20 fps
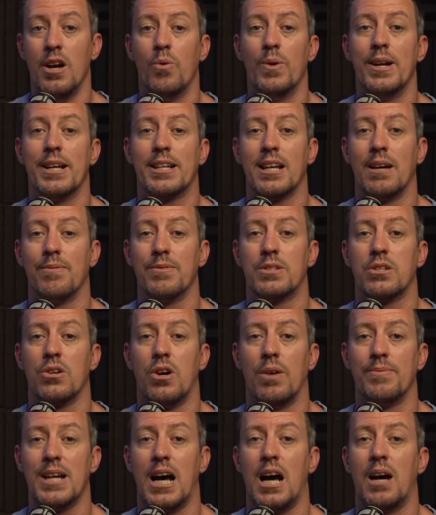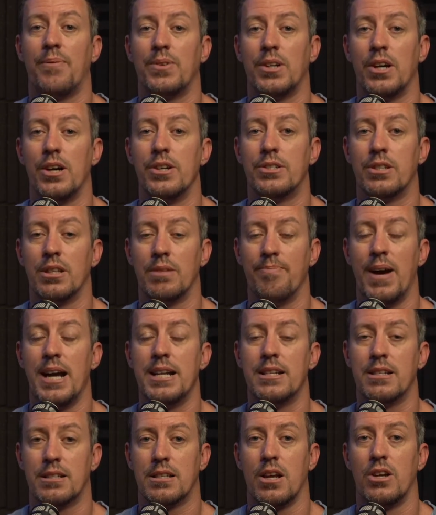when it comes time to upload to the
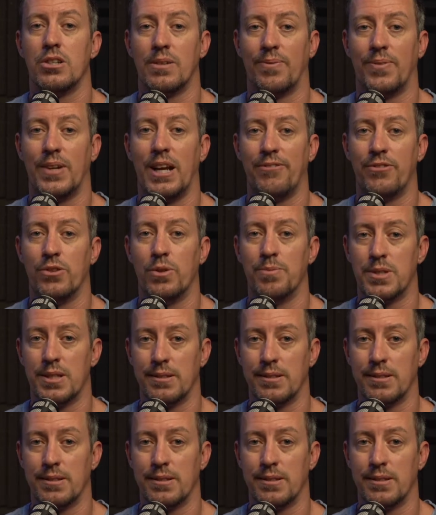major social platforms.